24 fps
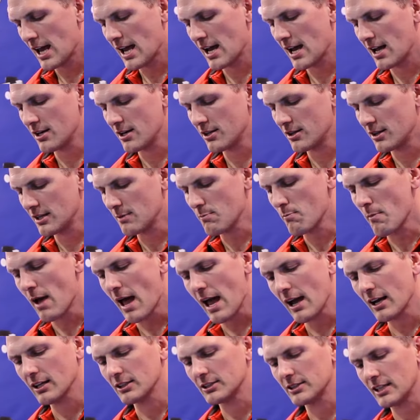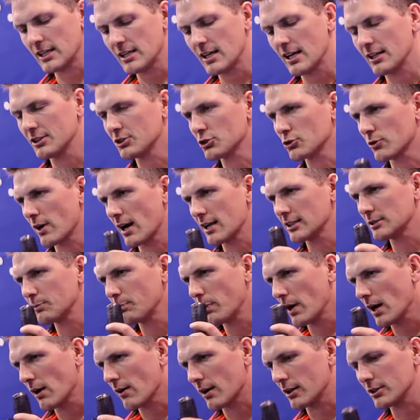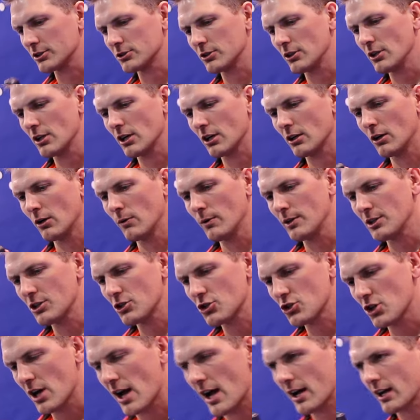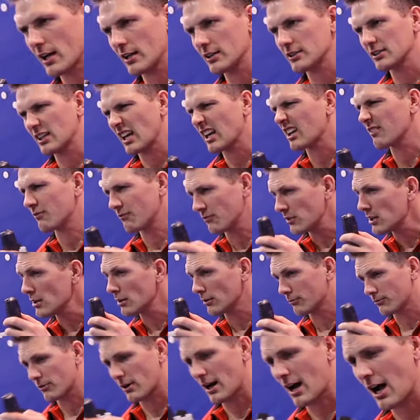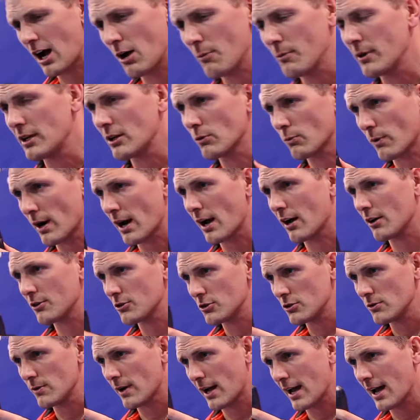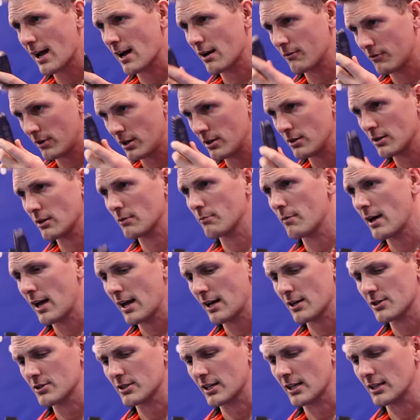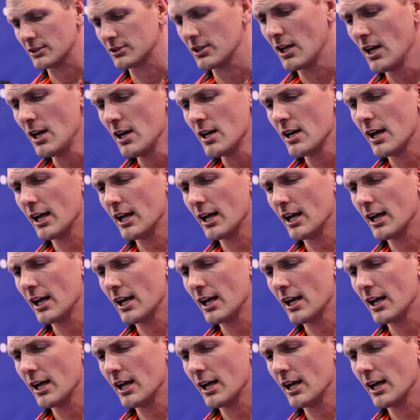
and the magazine is transparent so you can always check and get a feel for how many rounds you have in your magazines.